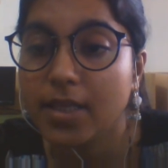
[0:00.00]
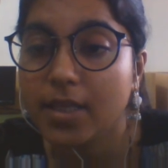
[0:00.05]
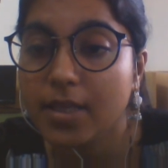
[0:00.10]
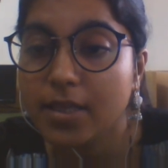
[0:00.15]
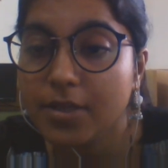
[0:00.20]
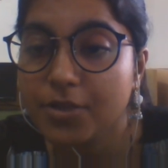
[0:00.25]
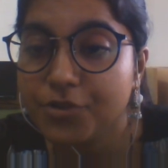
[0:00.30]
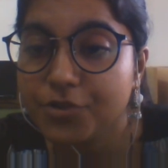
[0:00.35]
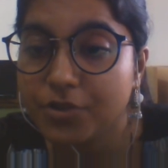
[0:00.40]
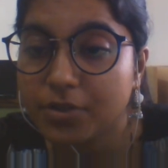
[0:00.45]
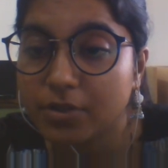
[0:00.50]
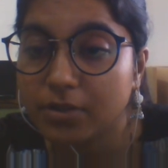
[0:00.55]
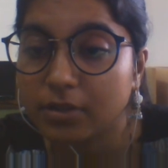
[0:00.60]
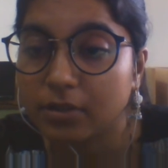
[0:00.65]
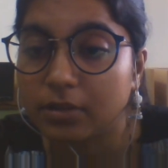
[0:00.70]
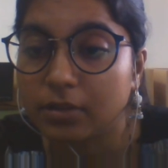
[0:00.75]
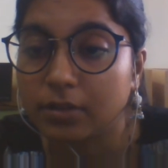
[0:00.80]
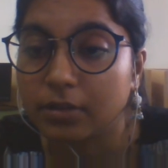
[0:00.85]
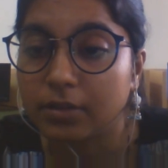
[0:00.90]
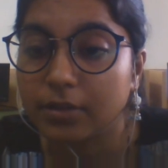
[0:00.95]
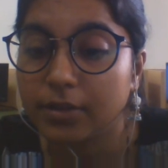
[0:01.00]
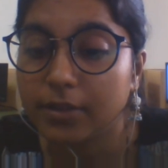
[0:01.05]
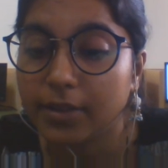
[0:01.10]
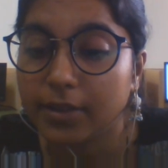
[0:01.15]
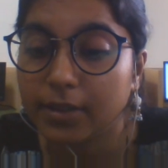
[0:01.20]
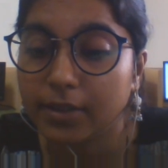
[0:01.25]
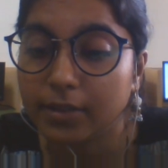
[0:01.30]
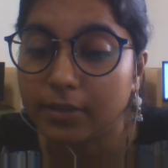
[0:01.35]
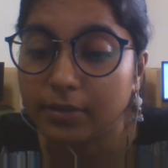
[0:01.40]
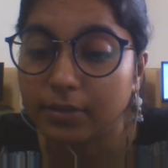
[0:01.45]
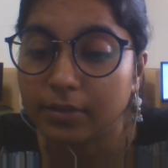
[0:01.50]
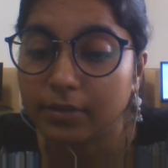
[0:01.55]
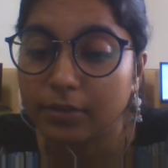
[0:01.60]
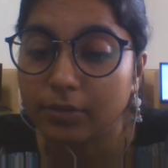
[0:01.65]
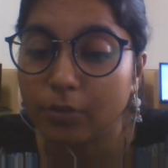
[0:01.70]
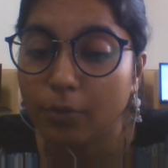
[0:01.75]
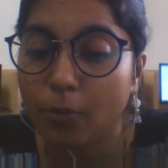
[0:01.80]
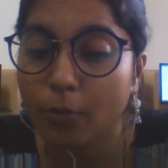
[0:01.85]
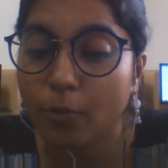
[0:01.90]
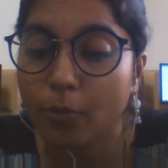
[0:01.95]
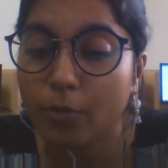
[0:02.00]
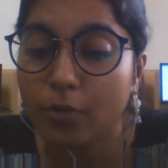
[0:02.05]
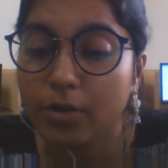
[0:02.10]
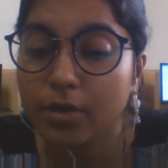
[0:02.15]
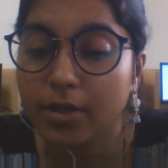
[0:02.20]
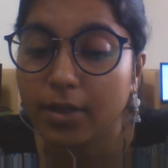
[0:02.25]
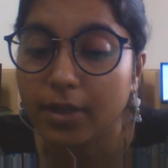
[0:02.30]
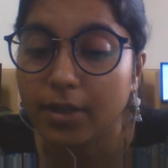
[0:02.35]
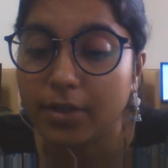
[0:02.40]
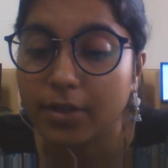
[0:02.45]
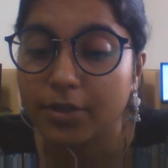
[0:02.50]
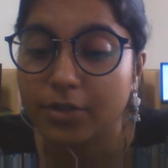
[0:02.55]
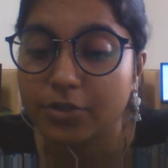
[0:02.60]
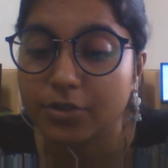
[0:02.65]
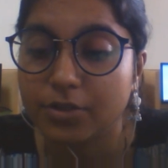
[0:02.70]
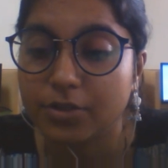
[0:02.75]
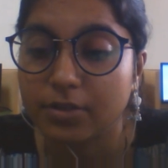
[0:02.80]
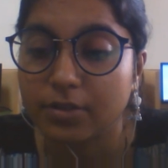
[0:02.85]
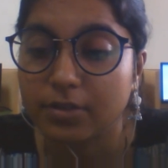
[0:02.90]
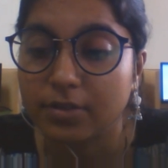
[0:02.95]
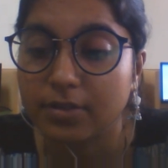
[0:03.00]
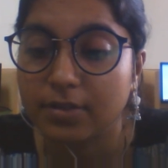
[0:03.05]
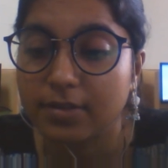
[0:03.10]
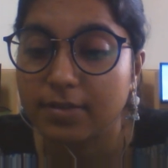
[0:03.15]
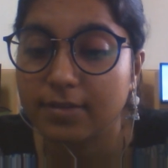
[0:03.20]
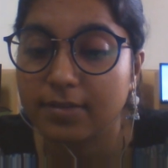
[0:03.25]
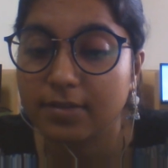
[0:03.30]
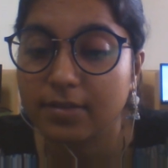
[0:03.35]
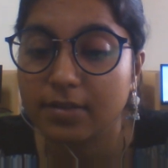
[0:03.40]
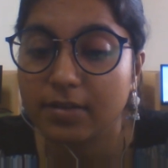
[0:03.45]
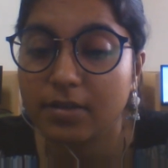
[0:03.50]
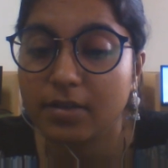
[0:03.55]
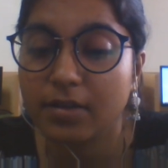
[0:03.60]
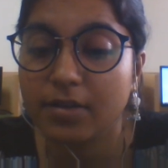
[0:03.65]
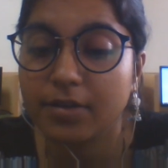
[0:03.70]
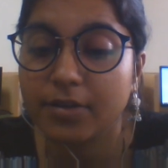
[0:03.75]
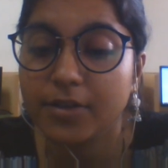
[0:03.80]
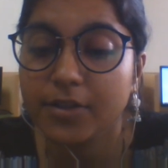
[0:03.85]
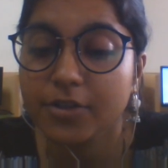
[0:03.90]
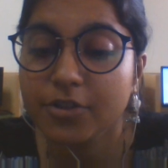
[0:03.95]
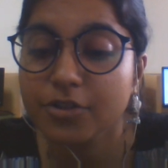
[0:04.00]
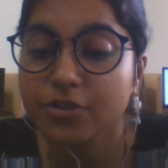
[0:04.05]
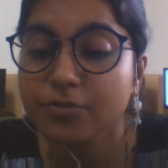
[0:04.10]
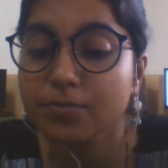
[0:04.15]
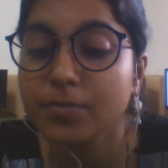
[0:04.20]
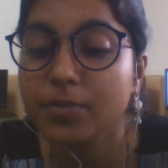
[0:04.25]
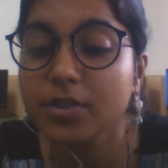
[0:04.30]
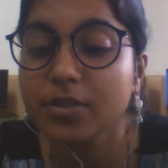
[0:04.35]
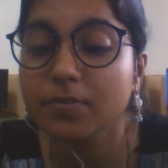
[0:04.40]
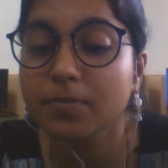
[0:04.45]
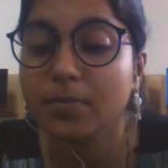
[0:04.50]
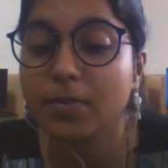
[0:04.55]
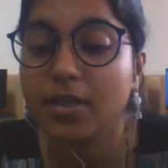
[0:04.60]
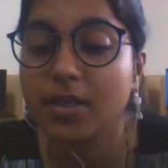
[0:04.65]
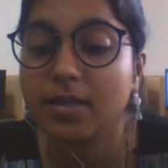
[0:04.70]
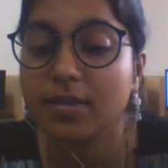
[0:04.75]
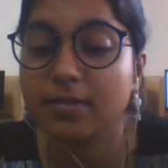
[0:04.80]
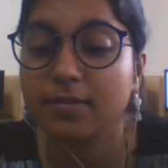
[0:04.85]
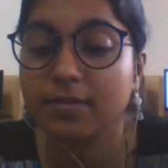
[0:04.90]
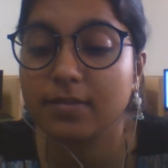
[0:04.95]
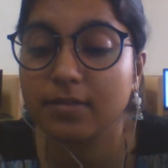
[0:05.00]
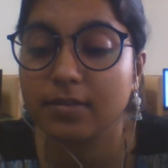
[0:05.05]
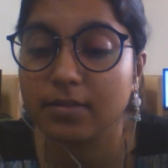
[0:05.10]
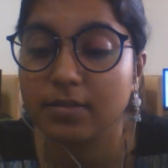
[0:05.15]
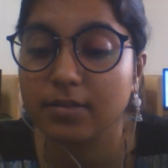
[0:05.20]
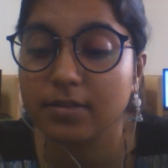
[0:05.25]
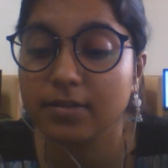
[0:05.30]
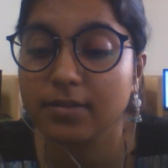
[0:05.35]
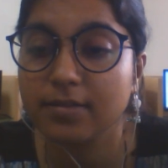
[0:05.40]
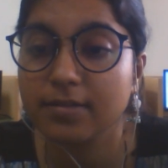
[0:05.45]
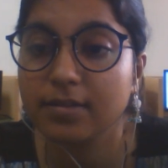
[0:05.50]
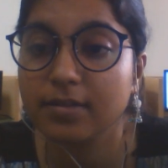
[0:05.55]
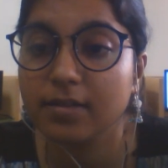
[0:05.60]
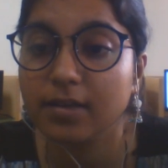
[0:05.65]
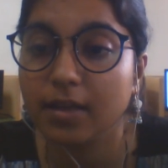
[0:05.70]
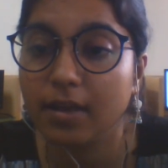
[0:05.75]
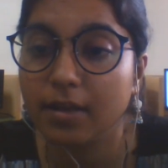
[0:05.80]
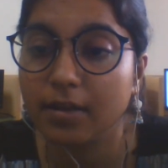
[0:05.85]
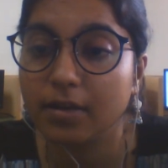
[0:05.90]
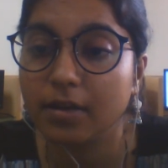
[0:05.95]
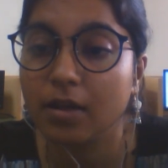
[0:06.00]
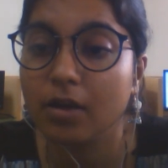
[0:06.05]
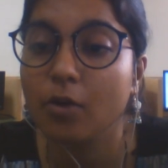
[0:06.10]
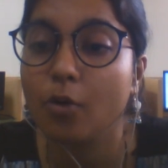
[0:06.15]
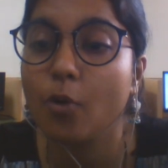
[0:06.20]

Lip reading: each other in all directions. This arrangement makes the sclera